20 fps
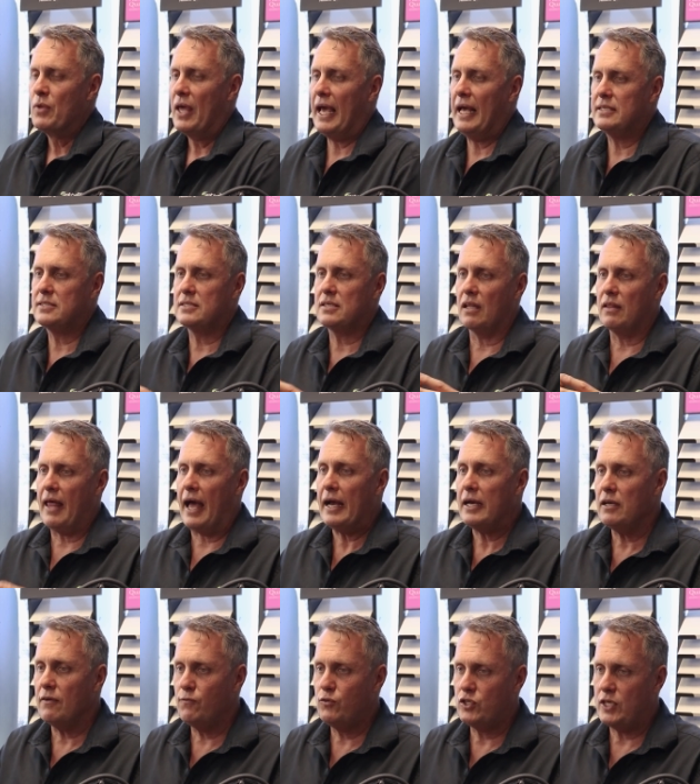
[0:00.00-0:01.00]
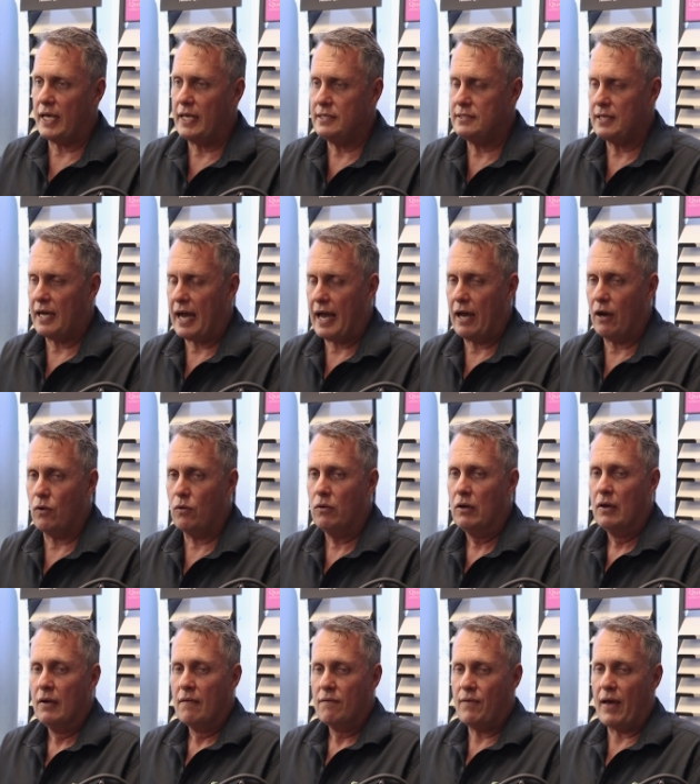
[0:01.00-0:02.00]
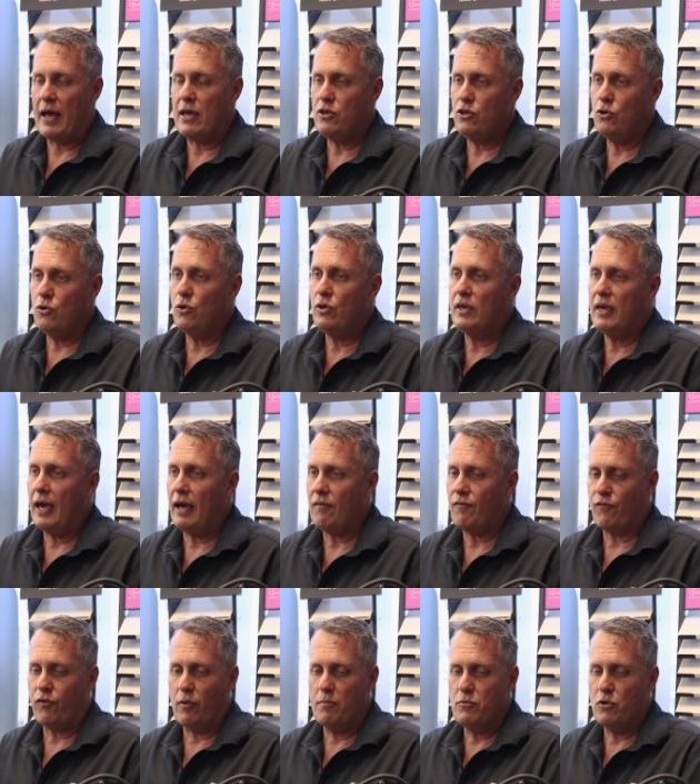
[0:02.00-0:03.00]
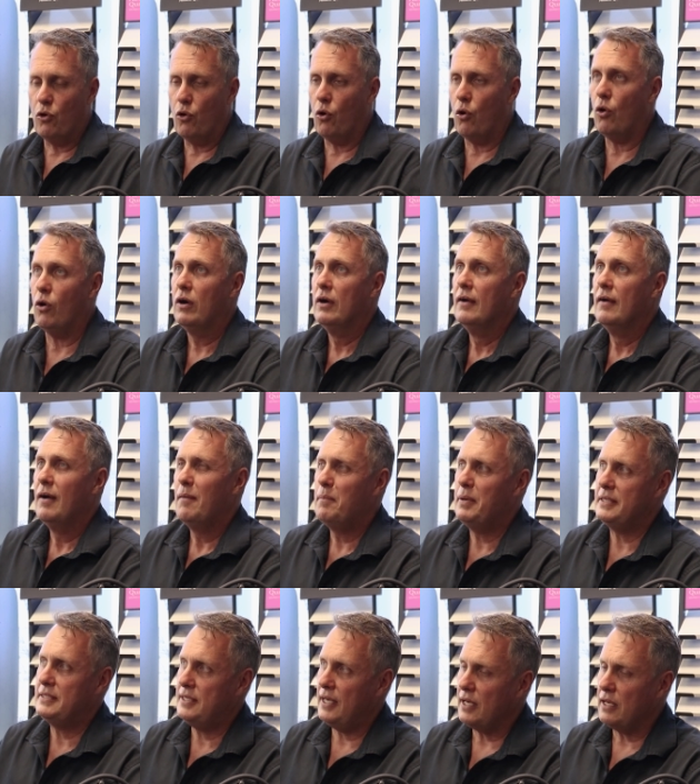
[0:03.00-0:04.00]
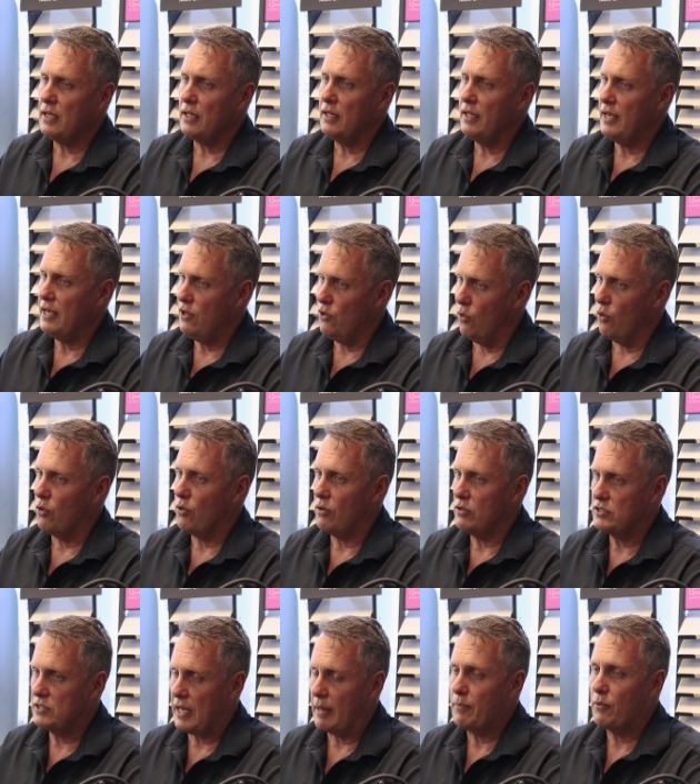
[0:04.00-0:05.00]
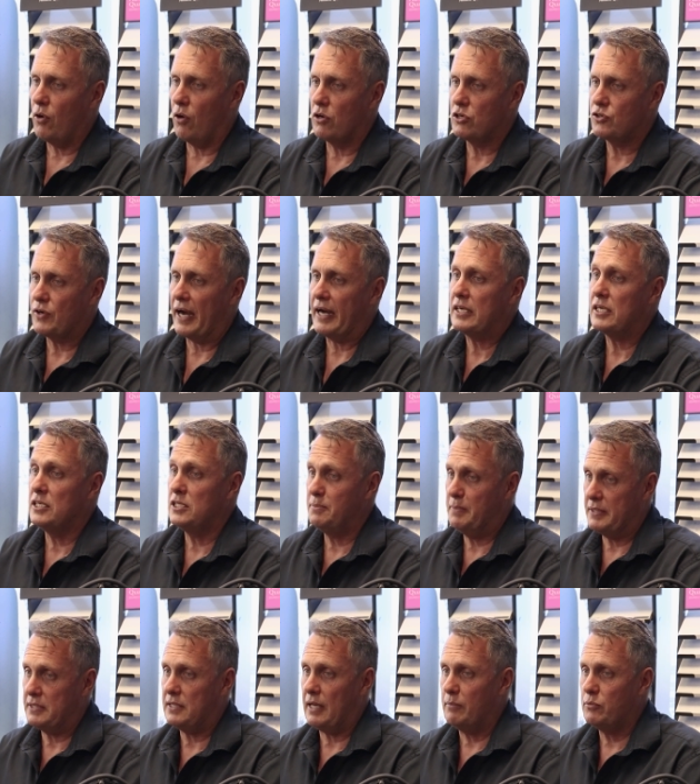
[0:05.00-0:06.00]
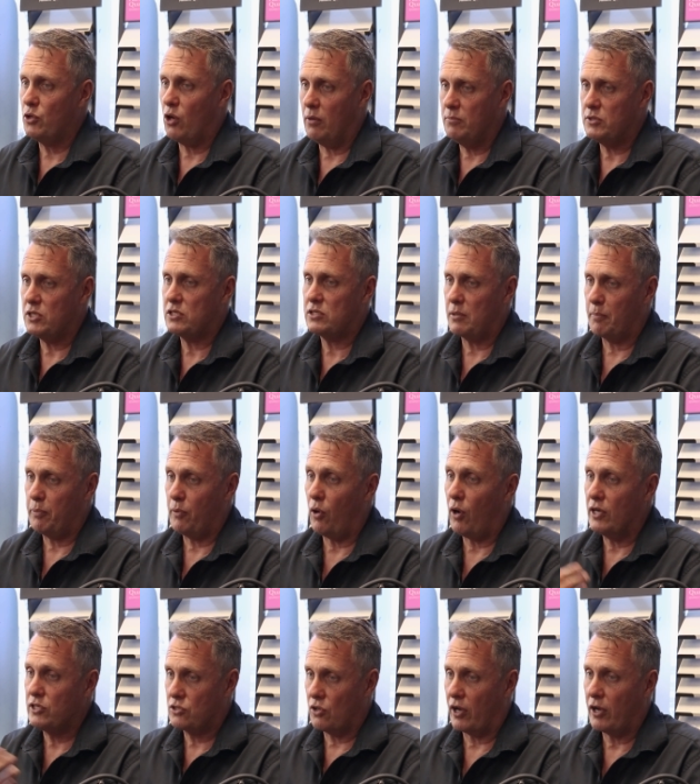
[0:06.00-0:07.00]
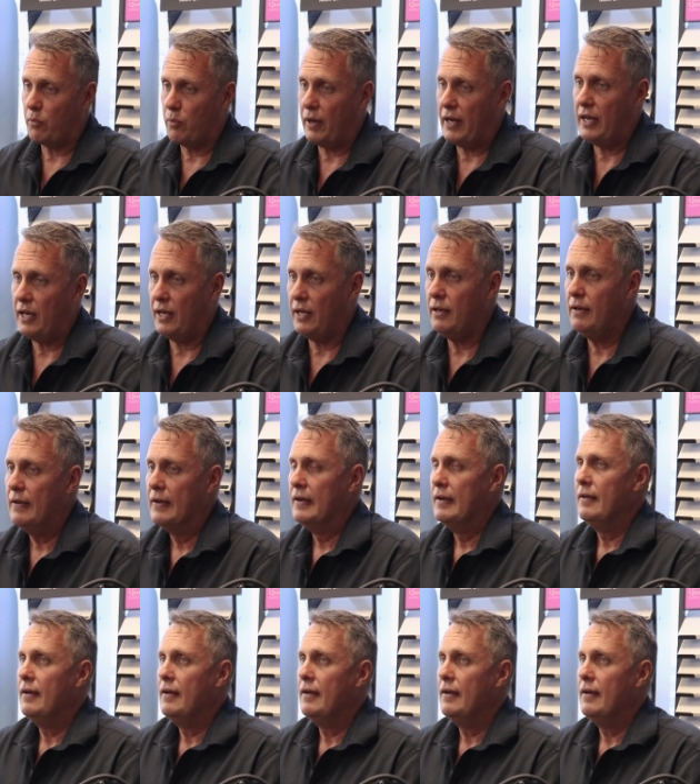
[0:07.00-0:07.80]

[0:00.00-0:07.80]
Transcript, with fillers: It's the lack of detail that you get from your, particularly your subcontractors, but sometimes your suppliers, like we did,